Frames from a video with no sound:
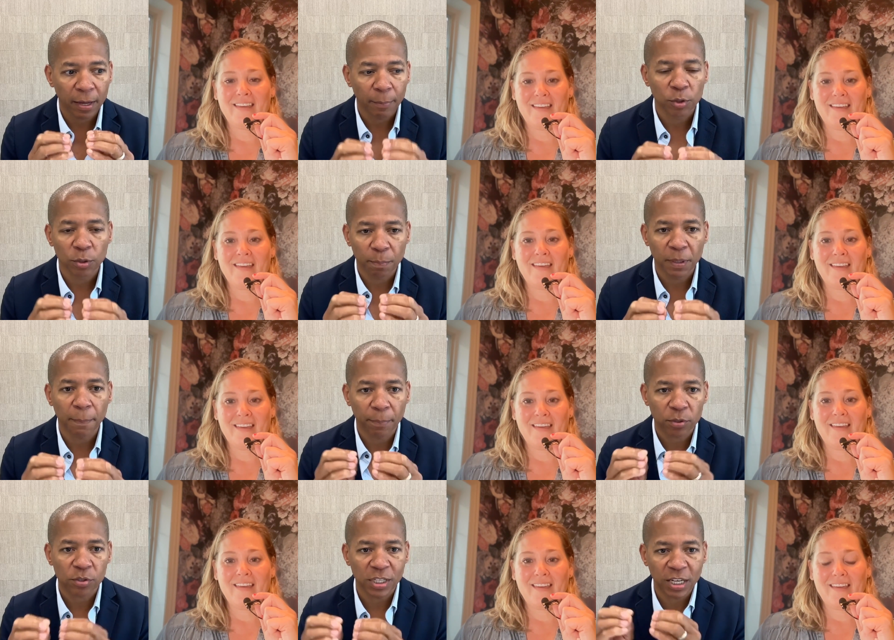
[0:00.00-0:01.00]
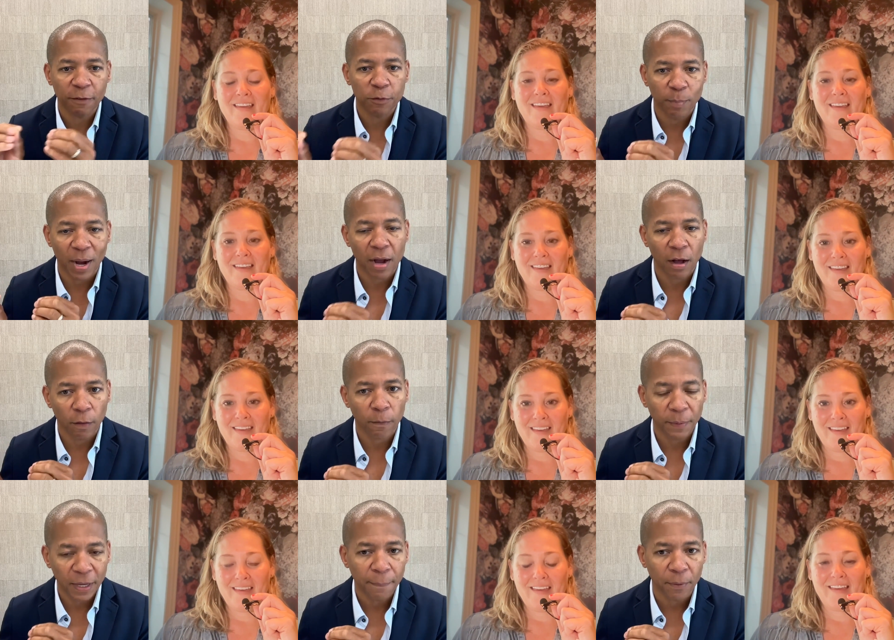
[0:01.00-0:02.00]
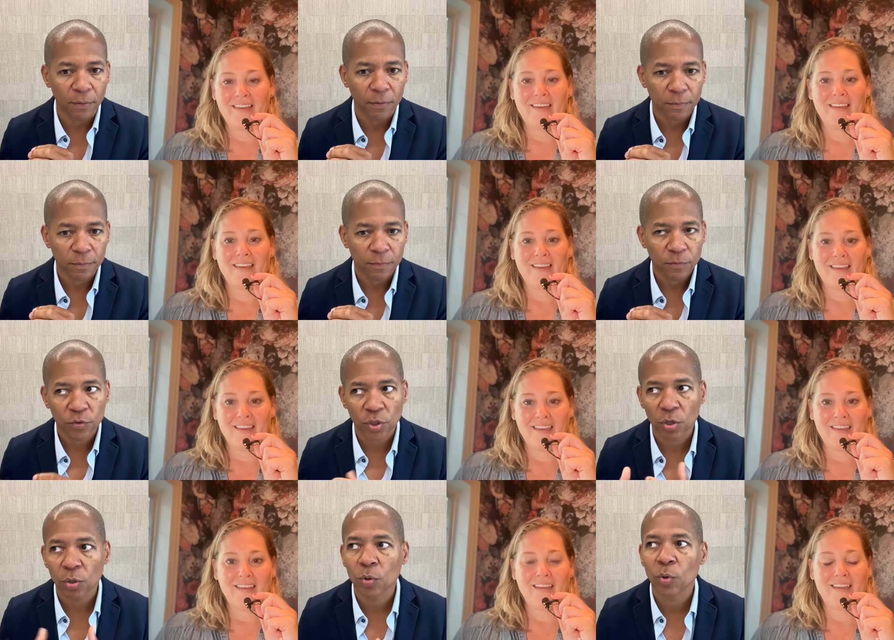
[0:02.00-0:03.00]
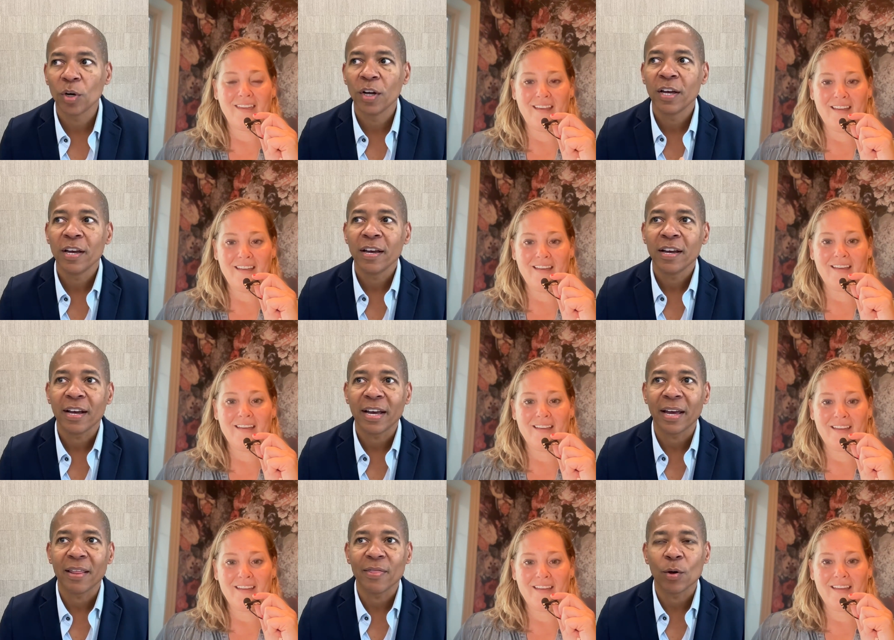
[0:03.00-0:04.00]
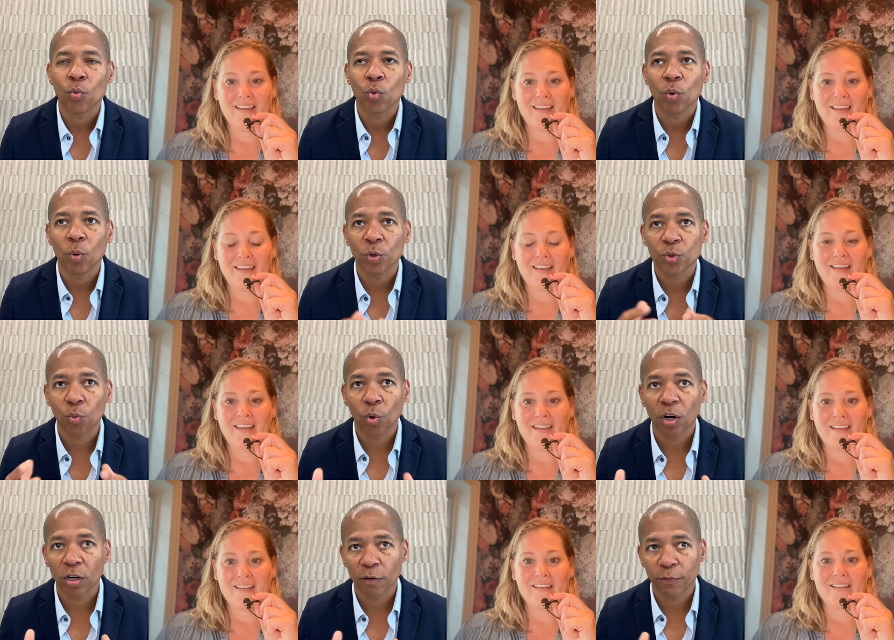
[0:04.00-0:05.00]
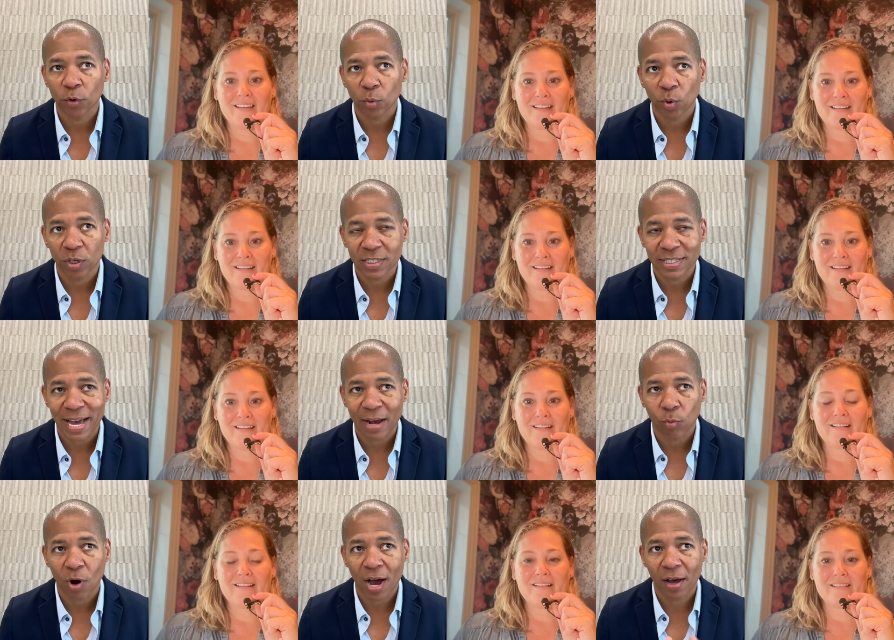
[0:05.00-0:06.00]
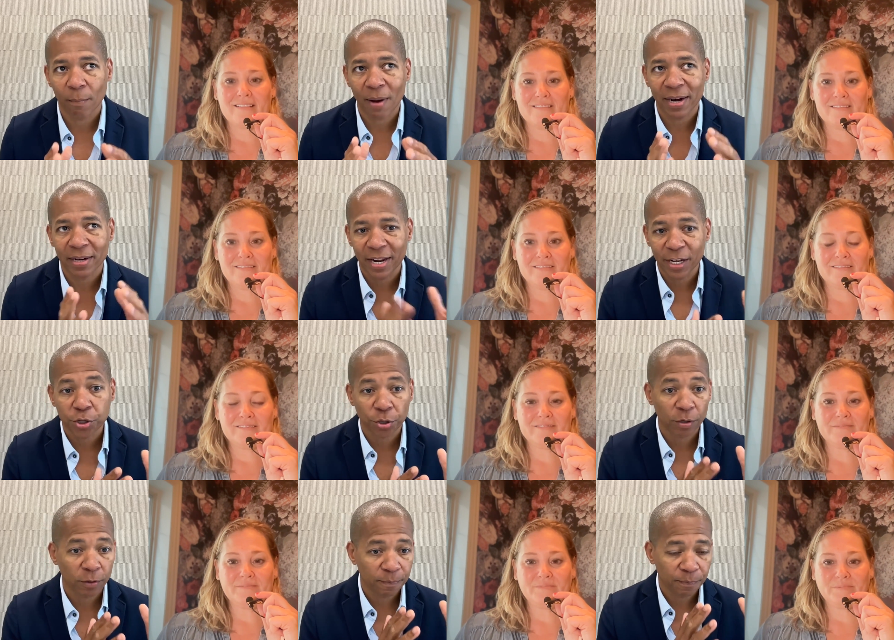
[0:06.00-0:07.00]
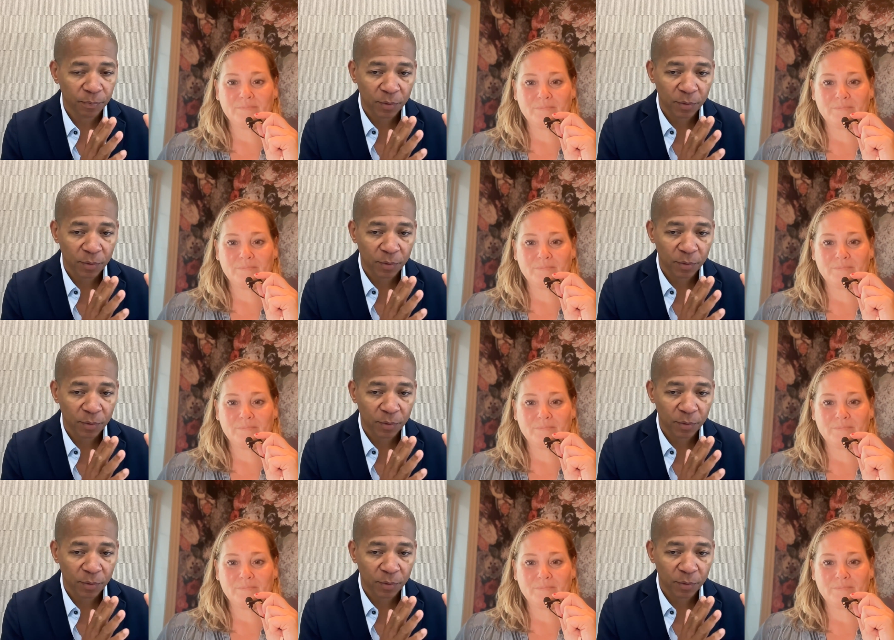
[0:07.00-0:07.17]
Speaker 1: able to be perceived by other people. So yeah it, what was wonderful was that while my nature